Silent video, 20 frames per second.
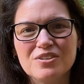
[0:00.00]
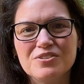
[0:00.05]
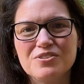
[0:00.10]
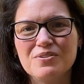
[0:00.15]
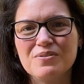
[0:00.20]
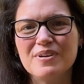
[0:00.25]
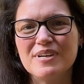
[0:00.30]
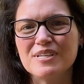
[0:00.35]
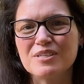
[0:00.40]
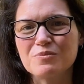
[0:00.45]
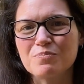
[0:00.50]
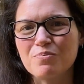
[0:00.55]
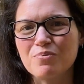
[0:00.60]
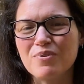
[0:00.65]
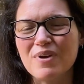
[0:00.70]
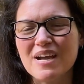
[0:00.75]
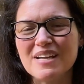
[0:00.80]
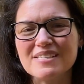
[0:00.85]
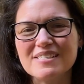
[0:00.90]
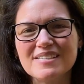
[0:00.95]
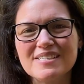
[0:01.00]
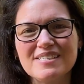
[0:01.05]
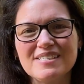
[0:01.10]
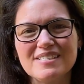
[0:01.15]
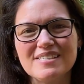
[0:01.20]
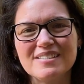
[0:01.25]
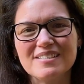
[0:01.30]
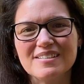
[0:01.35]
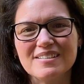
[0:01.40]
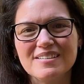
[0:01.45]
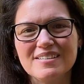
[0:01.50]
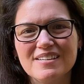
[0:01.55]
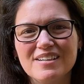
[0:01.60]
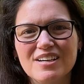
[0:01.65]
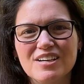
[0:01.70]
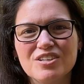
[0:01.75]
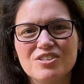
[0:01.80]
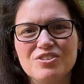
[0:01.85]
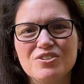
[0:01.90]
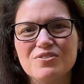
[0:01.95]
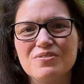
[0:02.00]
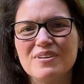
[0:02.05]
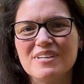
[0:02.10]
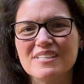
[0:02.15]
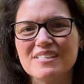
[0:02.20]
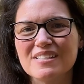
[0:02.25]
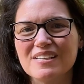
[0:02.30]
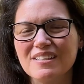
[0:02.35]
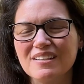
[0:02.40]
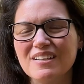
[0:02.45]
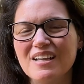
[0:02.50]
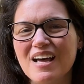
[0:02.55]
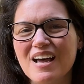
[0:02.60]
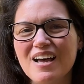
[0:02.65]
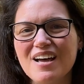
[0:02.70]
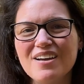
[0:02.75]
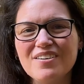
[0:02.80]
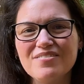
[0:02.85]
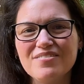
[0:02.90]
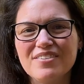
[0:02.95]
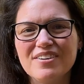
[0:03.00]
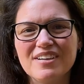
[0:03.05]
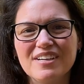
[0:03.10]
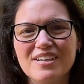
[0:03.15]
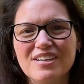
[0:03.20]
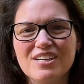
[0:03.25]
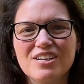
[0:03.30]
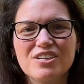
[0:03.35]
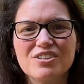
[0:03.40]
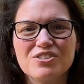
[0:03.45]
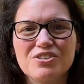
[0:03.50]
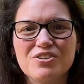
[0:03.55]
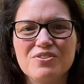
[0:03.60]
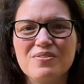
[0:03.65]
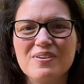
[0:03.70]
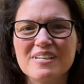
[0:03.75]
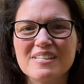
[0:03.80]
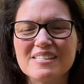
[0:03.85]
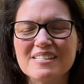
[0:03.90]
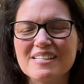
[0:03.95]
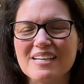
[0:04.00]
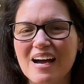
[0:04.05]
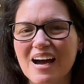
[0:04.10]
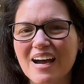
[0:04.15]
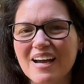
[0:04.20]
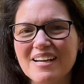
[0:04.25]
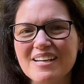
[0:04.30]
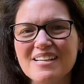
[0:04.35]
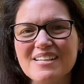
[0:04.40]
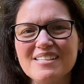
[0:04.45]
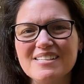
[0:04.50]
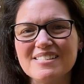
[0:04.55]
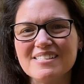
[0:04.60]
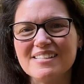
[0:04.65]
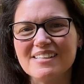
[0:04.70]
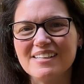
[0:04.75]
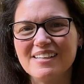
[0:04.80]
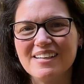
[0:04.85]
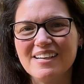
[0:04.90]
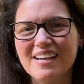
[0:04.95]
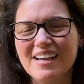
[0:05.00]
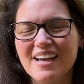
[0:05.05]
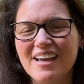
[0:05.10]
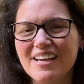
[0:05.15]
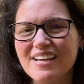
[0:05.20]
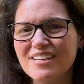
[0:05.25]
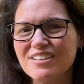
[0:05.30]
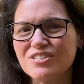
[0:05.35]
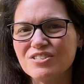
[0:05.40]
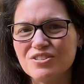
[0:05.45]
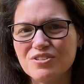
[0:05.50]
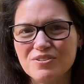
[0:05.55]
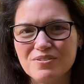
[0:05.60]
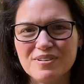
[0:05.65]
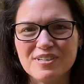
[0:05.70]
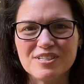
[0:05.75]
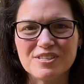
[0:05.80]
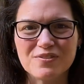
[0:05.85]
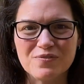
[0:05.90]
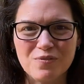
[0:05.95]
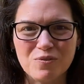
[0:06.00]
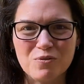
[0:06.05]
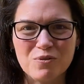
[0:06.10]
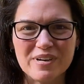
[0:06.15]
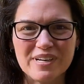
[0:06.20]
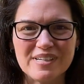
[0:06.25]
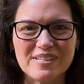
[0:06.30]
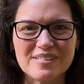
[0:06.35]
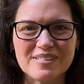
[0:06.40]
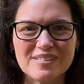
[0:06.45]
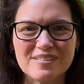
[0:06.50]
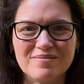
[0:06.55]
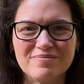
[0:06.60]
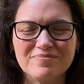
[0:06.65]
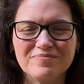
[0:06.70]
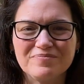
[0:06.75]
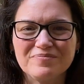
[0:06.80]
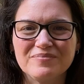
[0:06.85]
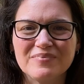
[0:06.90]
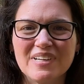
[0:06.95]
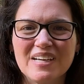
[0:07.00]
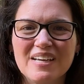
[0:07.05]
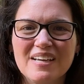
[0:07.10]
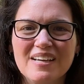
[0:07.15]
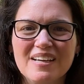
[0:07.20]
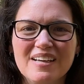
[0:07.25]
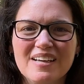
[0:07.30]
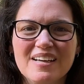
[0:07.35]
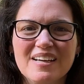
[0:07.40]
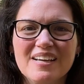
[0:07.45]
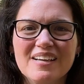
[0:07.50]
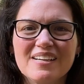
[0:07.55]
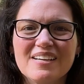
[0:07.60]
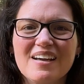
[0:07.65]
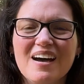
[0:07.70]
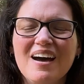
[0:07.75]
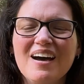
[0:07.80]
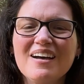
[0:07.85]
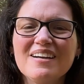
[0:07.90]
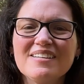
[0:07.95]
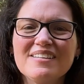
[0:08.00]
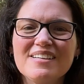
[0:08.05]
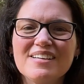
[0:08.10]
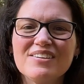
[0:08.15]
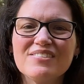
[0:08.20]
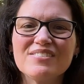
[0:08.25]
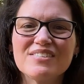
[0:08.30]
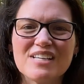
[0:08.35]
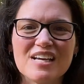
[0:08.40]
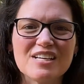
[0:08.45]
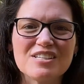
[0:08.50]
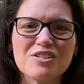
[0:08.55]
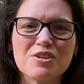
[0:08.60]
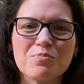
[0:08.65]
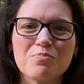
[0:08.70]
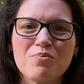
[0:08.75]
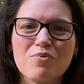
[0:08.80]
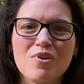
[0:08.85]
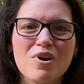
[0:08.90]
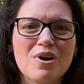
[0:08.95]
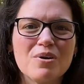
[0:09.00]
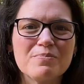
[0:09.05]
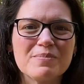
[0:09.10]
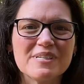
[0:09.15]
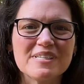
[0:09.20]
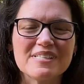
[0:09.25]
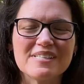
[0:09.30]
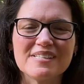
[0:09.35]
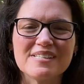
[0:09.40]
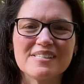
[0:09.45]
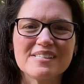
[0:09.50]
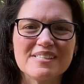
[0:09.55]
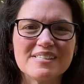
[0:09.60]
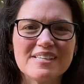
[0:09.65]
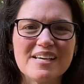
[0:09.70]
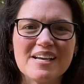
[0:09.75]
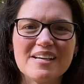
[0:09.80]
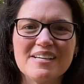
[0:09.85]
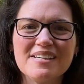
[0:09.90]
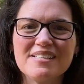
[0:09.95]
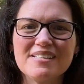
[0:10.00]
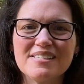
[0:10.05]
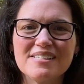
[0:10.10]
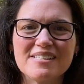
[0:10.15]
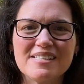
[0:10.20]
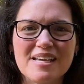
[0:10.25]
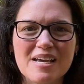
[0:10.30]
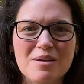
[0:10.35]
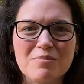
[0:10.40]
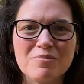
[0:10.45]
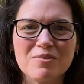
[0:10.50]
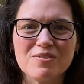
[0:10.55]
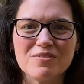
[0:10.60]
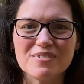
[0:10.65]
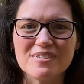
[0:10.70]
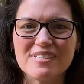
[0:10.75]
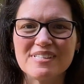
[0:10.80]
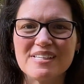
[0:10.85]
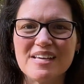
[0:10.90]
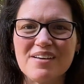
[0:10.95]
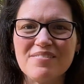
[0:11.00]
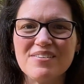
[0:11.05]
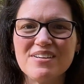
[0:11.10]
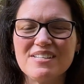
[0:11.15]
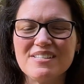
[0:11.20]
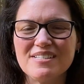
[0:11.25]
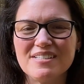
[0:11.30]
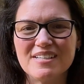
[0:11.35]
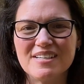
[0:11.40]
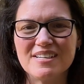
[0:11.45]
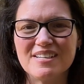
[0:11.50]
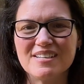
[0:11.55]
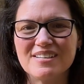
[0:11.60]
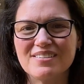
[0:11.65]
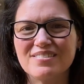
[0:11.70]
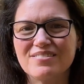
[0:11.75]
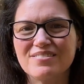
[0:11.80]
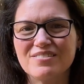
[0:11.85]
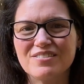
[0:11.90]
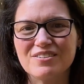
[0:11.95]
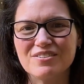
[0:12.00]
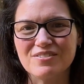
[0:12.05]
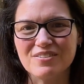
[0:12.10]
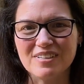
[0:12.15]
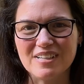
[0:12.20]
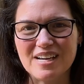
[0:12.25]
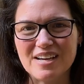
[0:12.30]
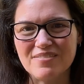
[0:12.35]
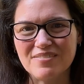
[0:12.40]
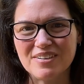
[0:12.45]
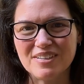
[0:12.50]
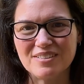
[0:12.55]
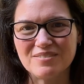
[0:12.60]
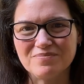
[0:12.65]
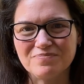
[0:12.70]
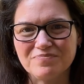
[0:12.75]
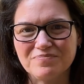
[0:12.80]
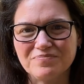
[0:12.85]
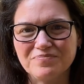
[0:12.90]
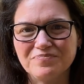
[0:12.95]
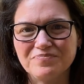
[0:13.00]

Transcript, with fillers: to His presence, to His love, to his guidance and to his voice. God gives us a promise in 2 Samuel 7:10 through 11.